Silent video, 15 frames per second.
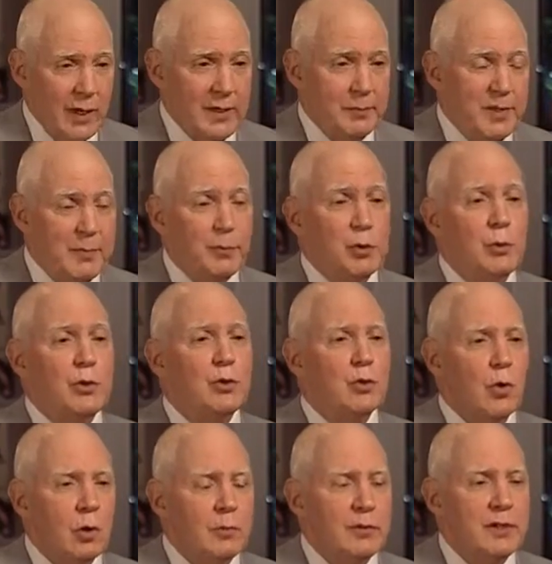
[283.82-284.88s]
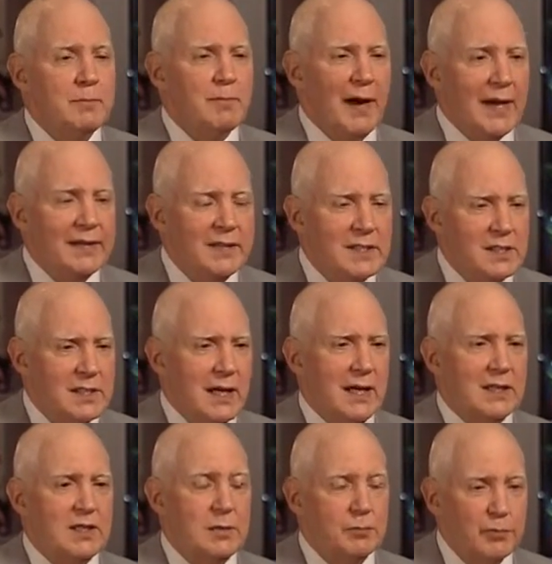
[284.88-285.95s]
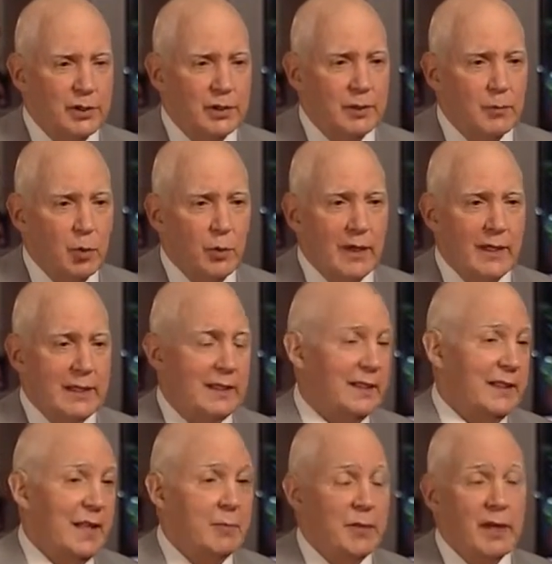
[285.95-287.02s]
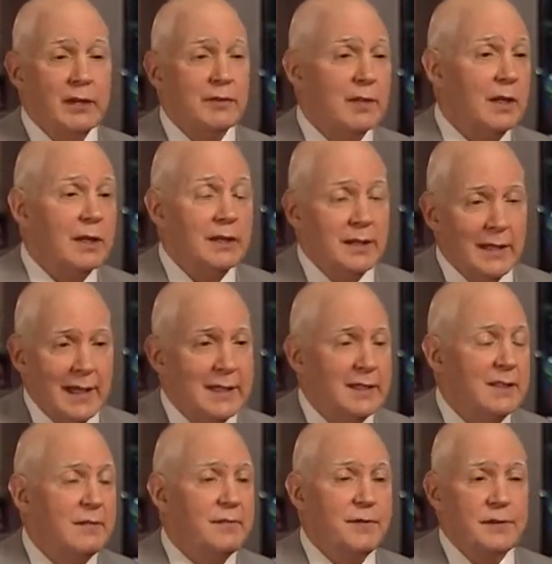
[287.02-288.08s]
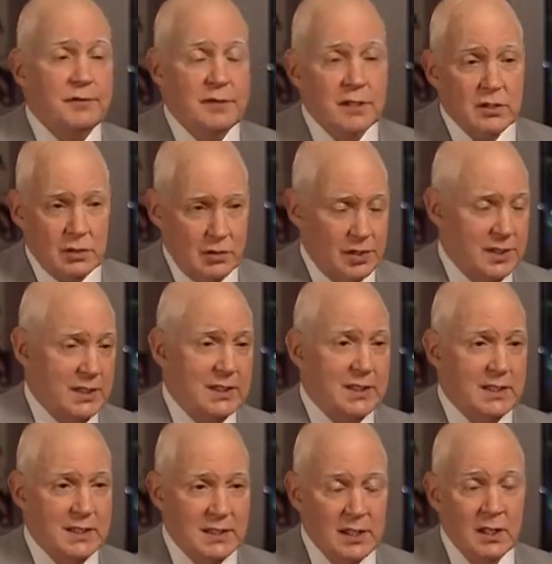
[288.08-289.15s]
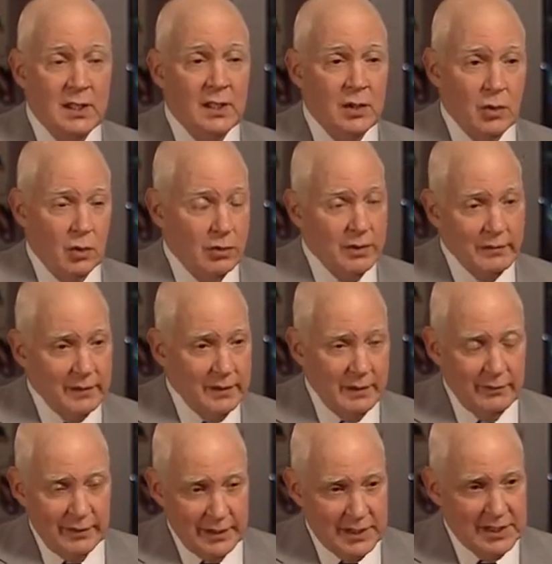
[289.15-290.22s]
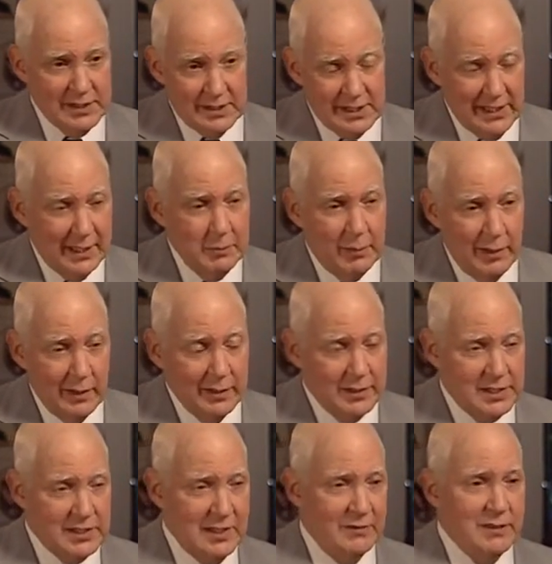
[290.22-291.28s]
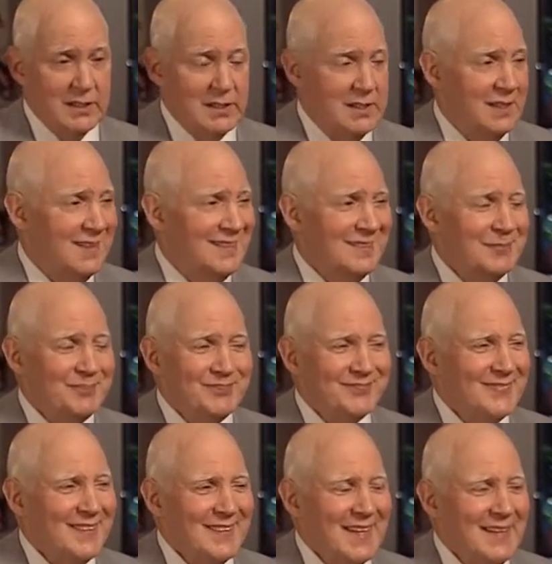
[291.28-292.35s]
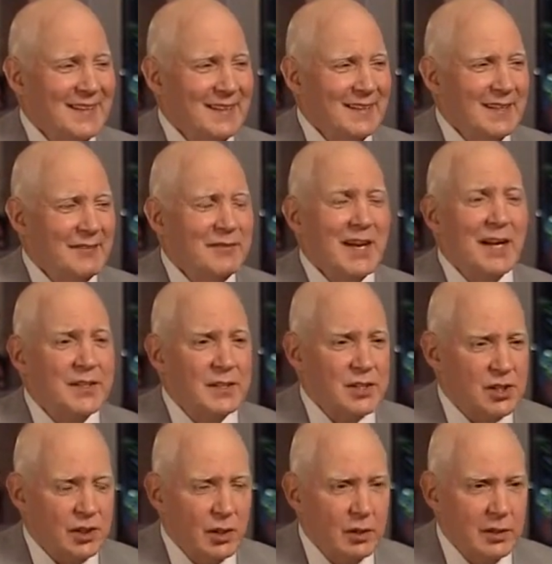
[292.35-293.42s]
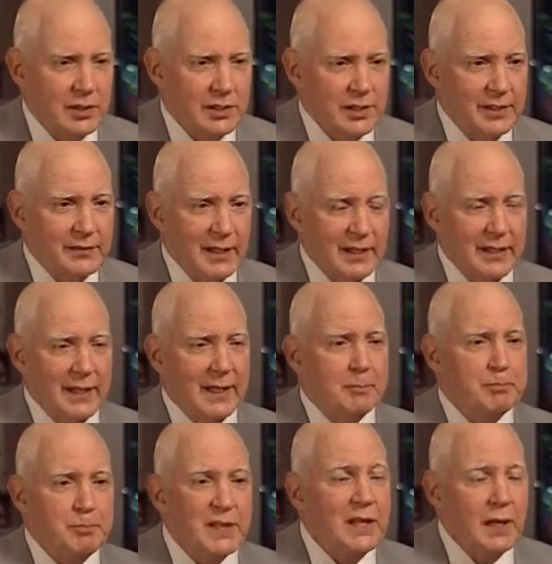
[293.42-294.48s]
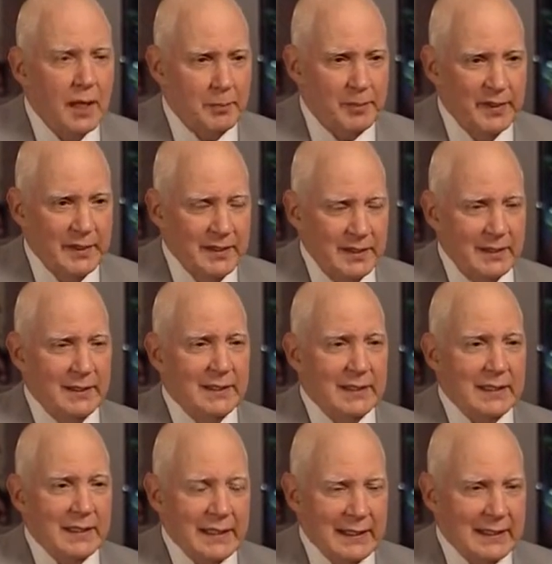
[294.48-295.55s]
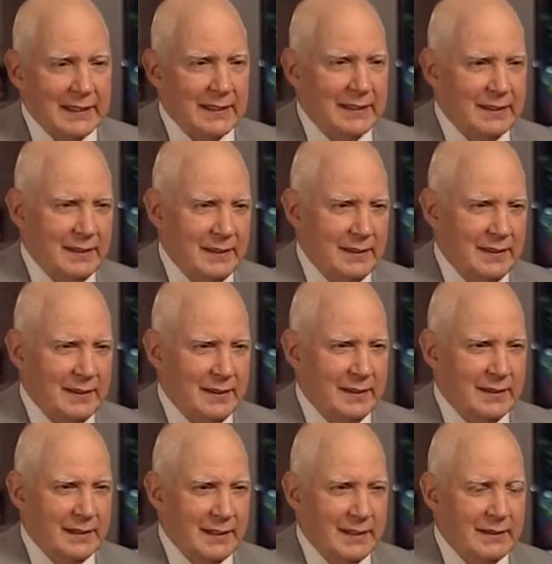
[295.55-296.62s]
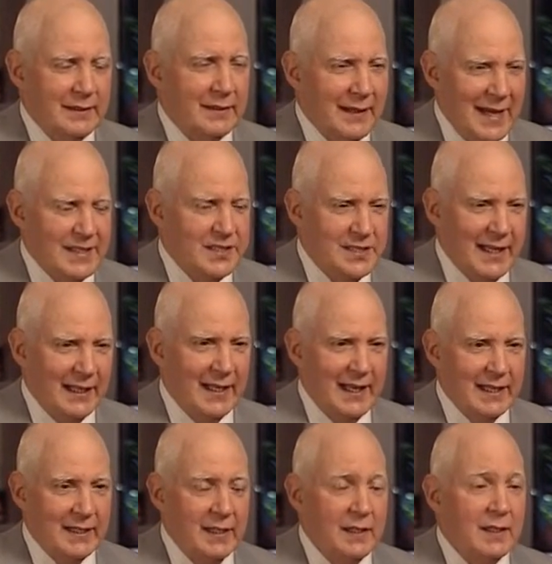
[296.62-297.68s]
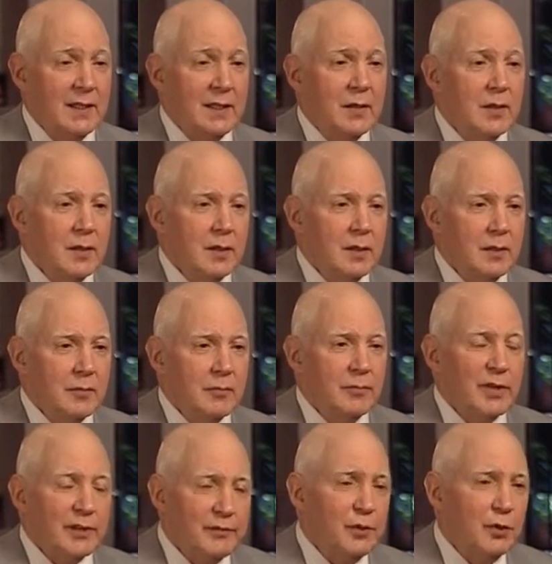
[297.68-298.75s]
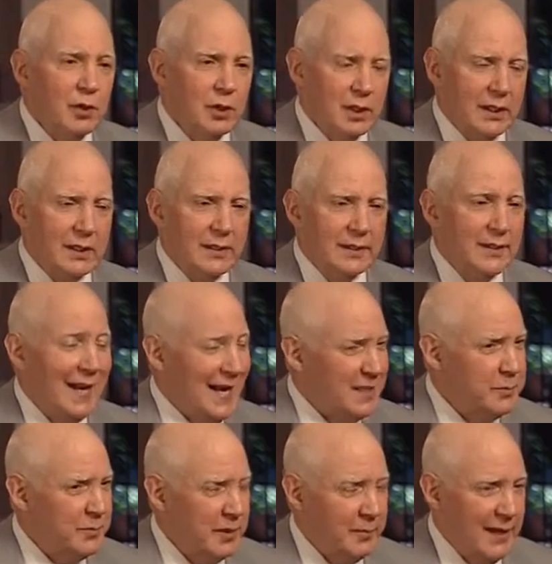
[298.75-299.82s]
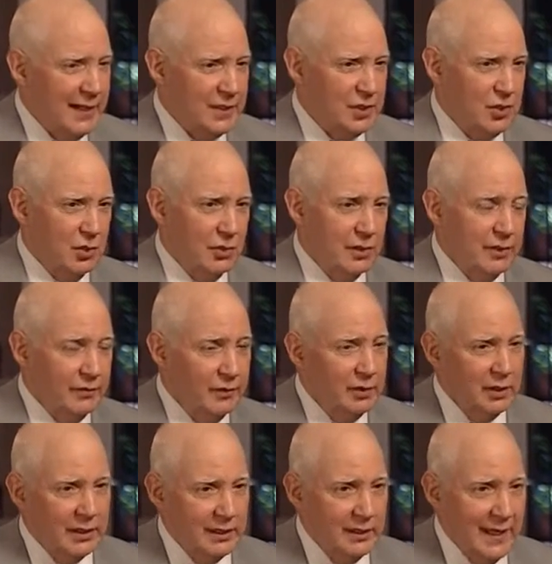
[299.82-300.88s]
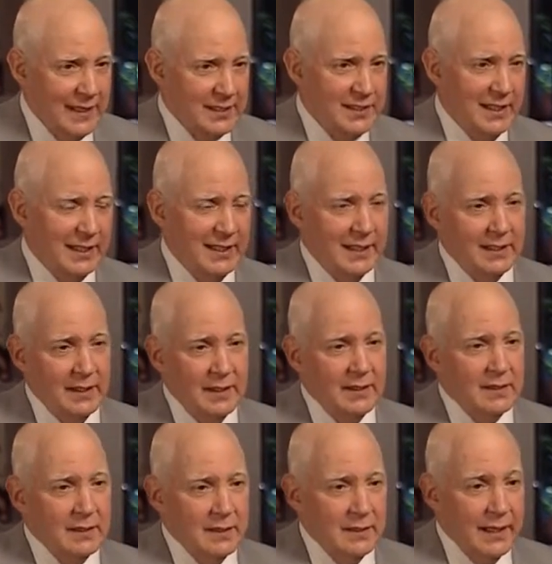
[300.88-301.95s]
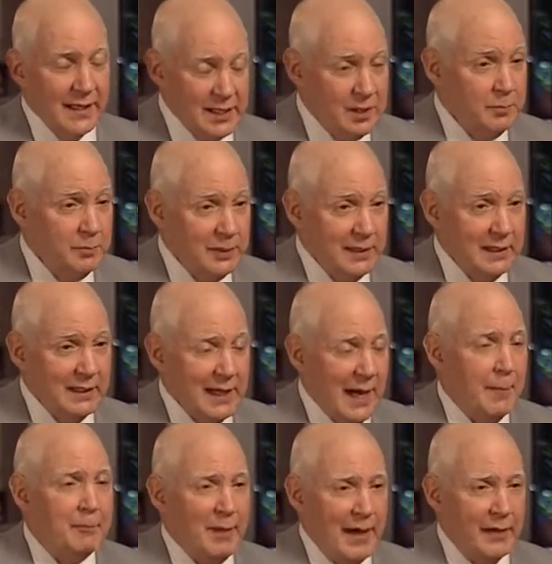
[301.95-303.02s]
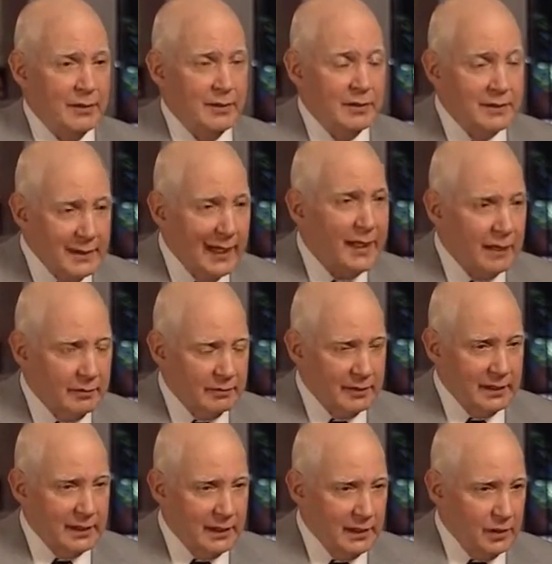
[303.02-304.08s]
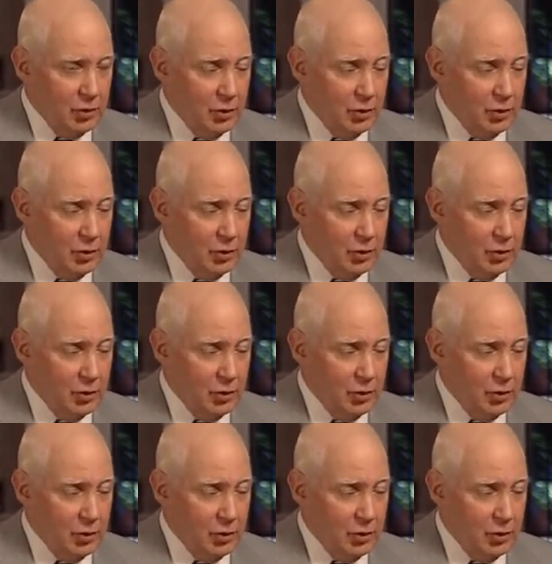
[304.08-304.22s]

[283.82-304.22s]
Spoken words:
away. People who would normally buy these stocks and put them away like they might have done in the 1950s or 60s or even the second part of the 70s, they've gotten discouraged. They got beat up in the last decade. Mm-hmm. But if you look, it hasn't been a bad story. If you look at the last decade, S&P compounded negatively